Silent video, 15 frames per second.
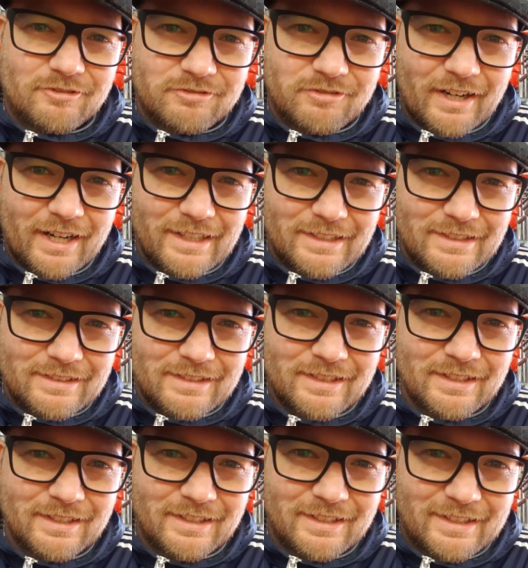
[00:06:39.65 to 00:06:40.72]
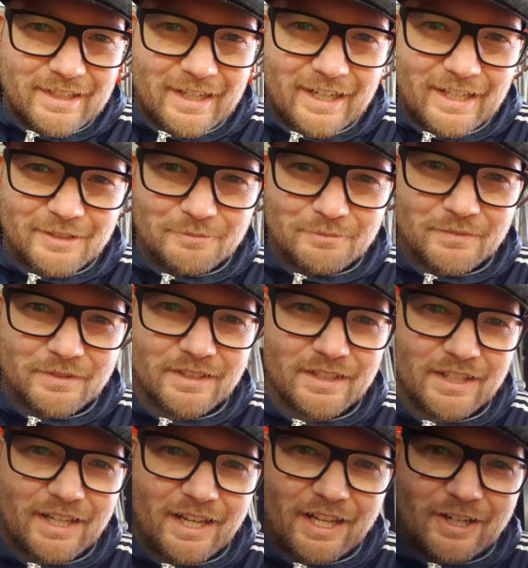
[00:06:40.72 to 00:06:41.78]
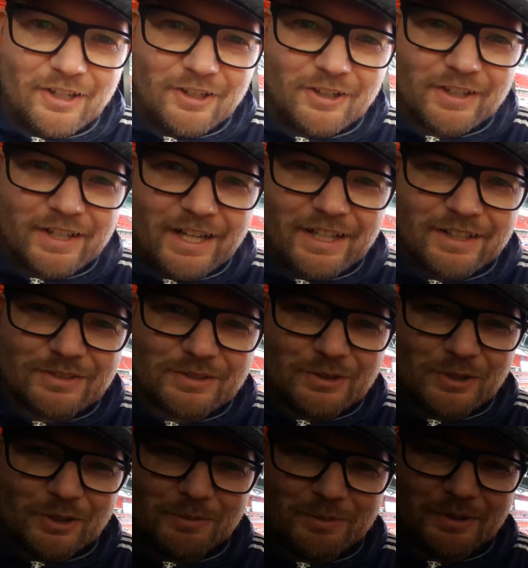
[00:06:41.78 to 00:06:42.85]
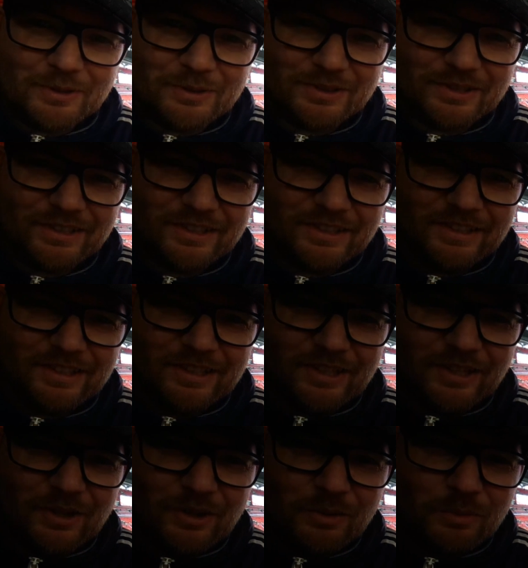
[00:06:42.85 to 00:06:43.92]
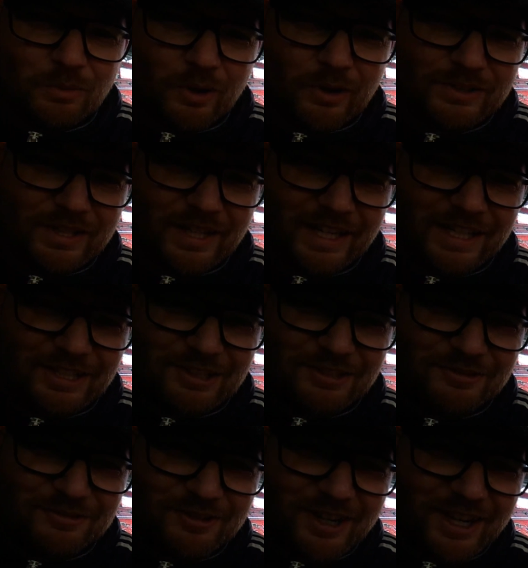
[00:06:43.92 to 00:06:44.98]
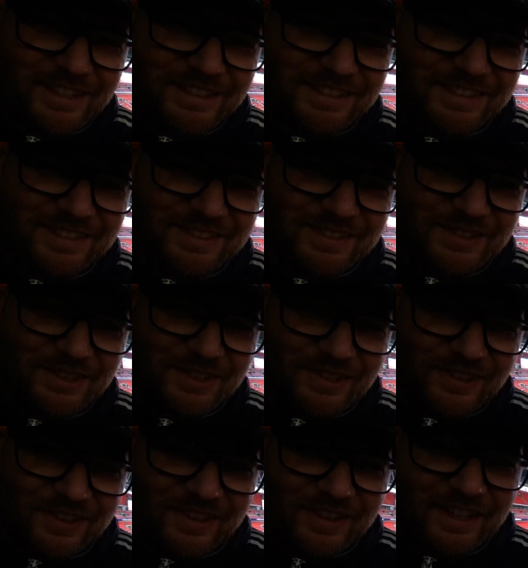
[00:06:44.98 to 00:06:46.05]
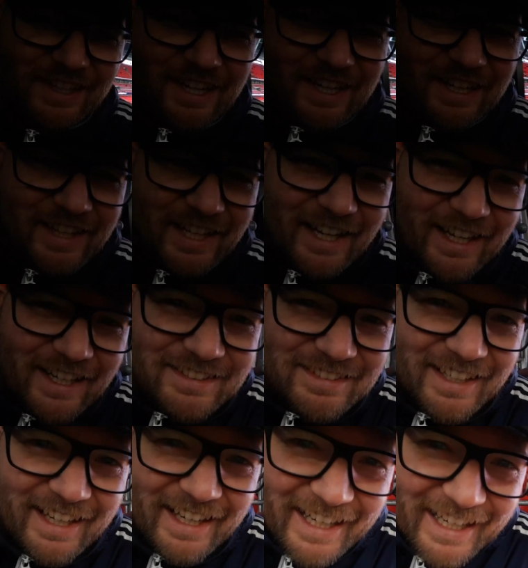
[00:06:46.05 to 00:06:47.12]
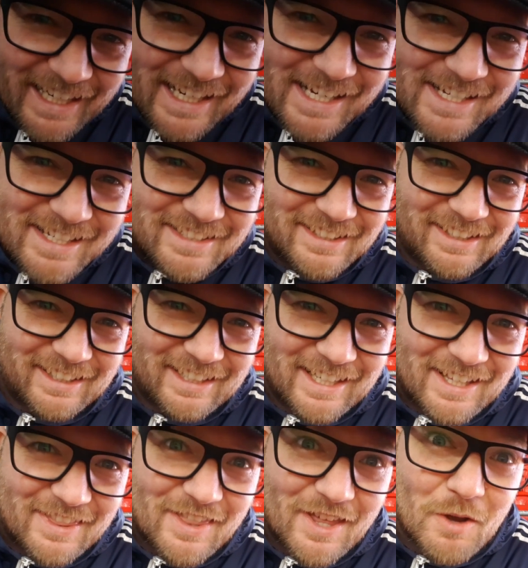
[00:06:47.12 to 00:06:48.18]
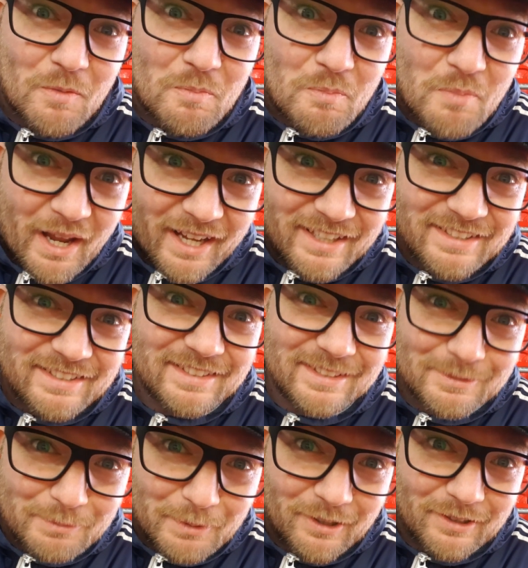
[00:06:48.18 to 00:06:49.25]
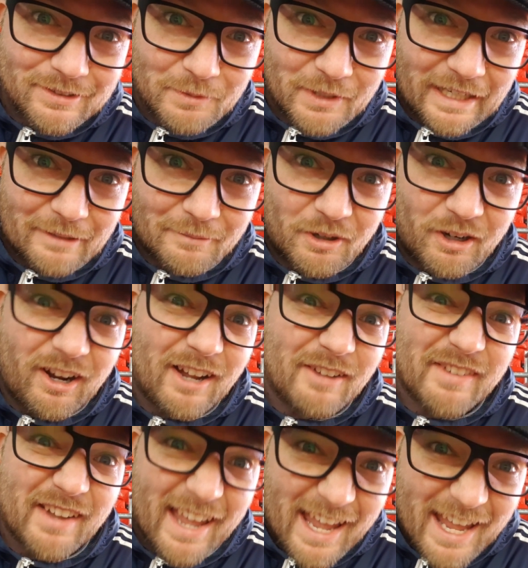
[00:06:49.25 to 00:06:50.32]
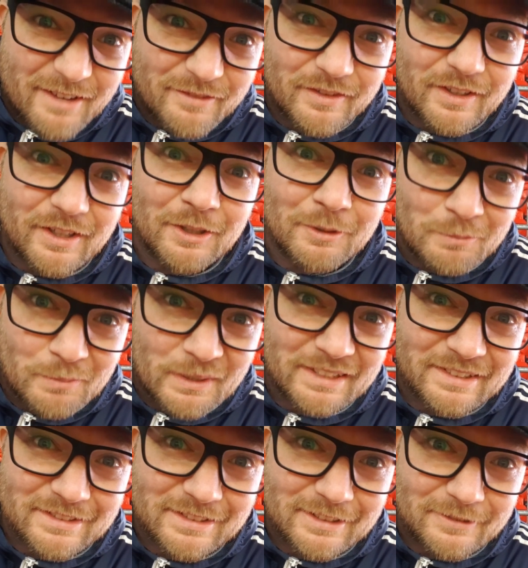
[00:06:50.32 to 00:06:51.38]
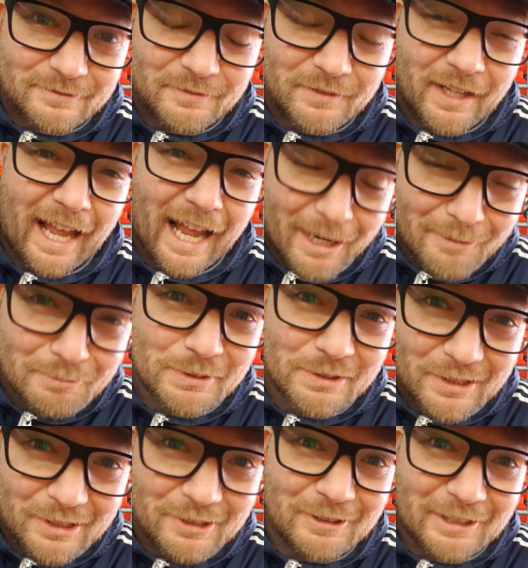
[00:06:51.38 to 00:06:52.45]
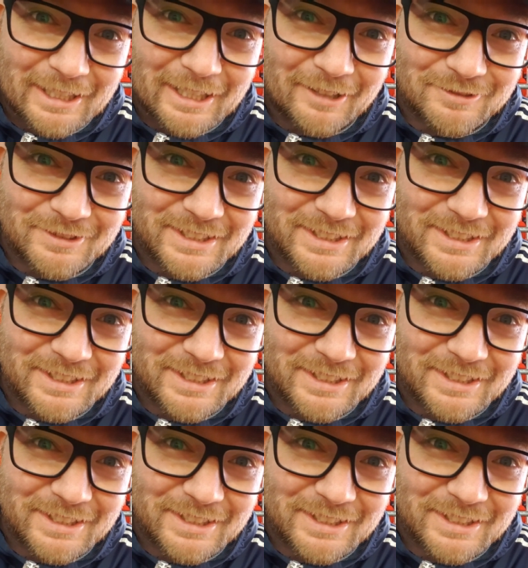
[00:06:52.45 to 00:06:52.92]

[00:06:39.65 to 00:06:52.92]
Great game, and look at that scoreboard. What a great score! That is easily the best Spurs game I've ever been to. Absolutely loved